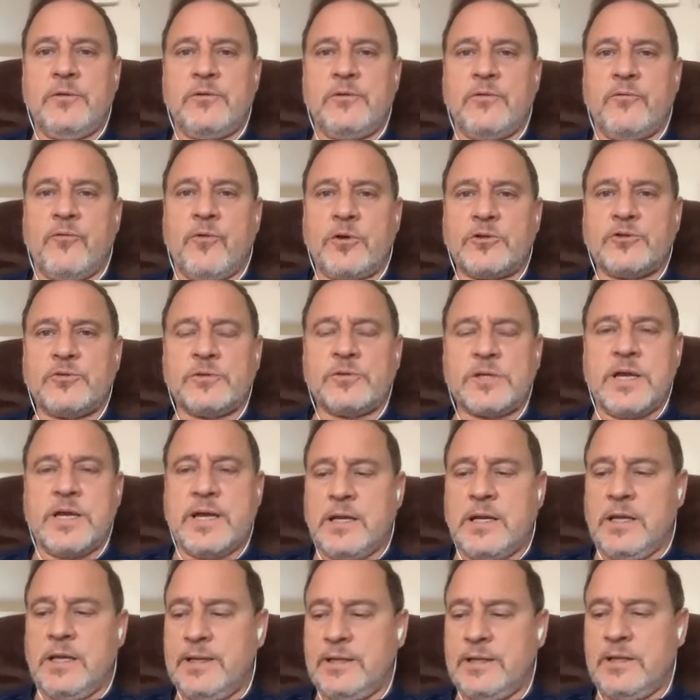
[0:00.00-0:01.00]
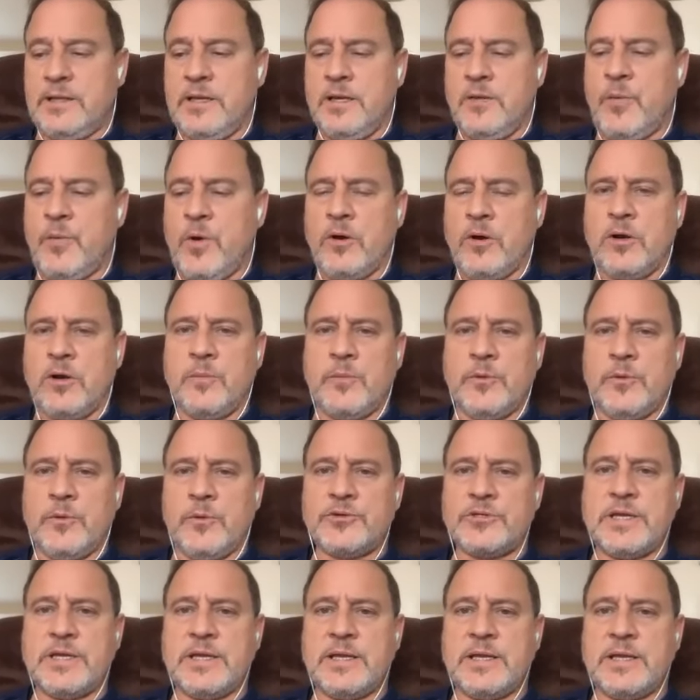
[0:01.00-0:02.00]
divorce was kind of like the unpardonable
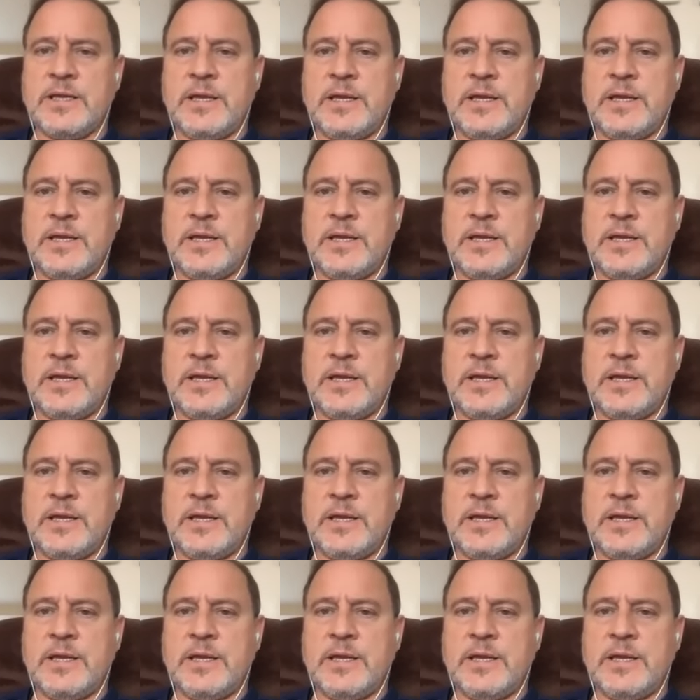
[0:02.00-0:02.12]
sin.